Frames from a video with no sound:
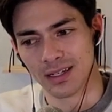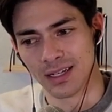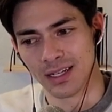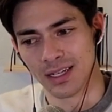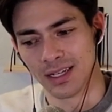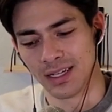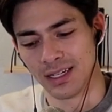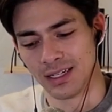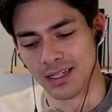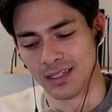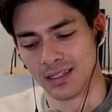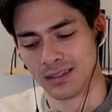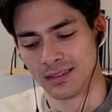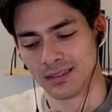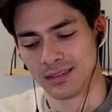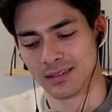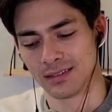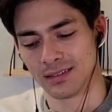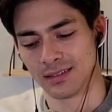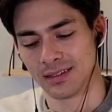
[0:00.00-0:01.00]
a
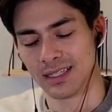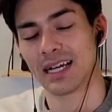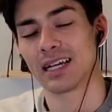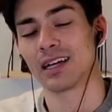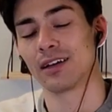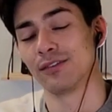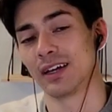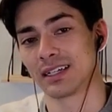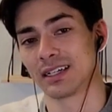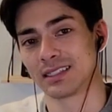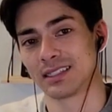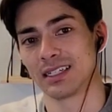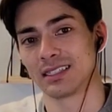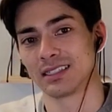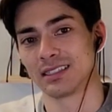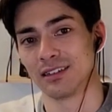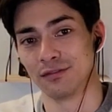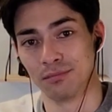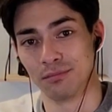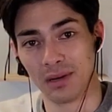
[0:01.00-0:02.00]
lack of
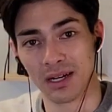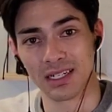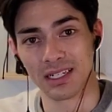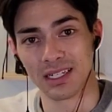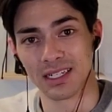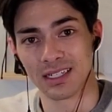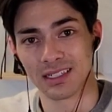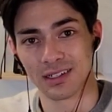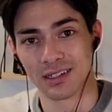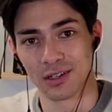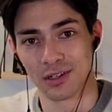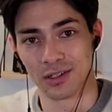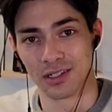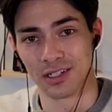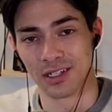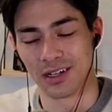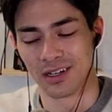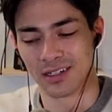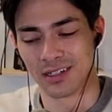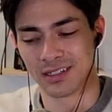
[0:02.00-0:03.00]
excess of money
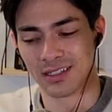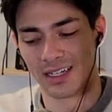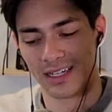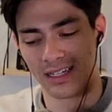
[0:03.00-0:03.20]
early on,